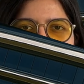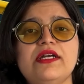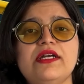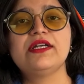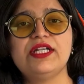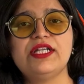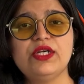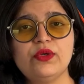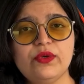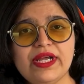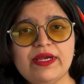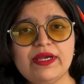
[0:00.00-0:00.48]

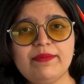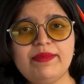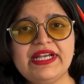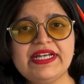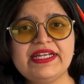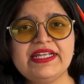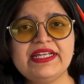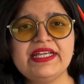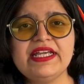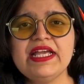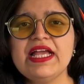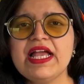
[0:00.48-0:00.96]

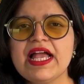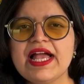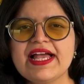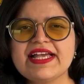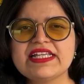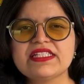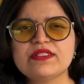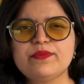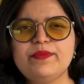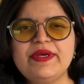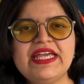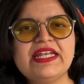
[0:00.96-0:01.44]
Durability
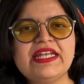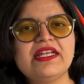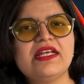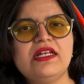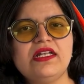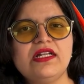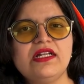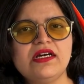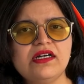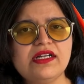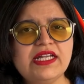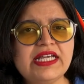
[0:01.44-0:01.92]
has been a
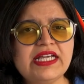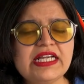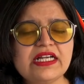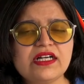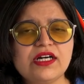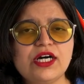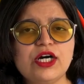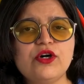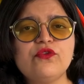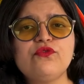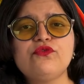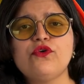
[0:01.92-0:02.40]
learning
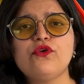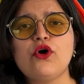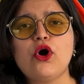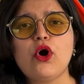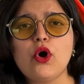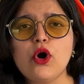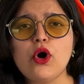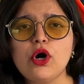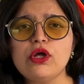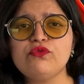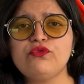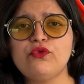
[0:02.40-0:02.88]
curve for
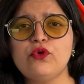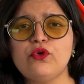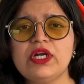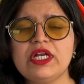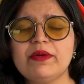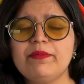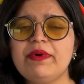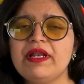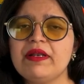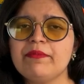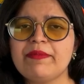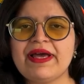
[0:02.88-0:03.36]
all
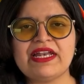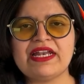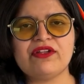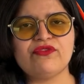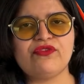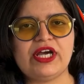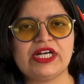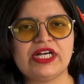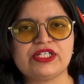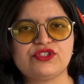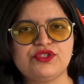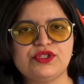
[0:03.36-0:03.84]
foldable
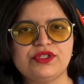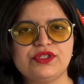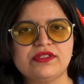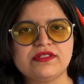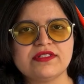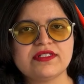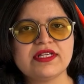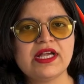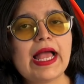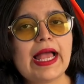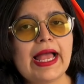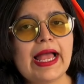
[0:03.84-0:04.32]

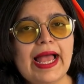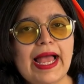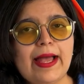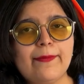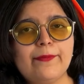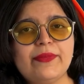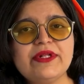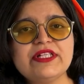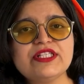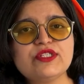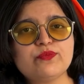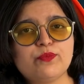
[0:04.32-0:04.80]
manufacturers.
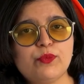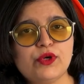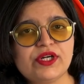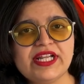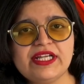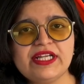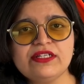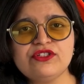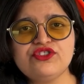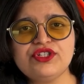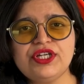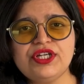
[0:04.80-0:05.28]
Apple's
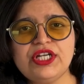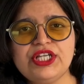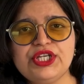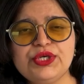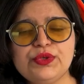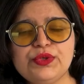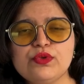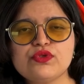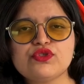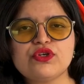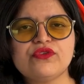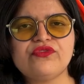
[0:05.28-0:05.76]
potential
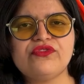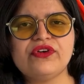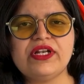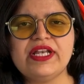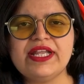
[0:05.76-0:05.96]
use of a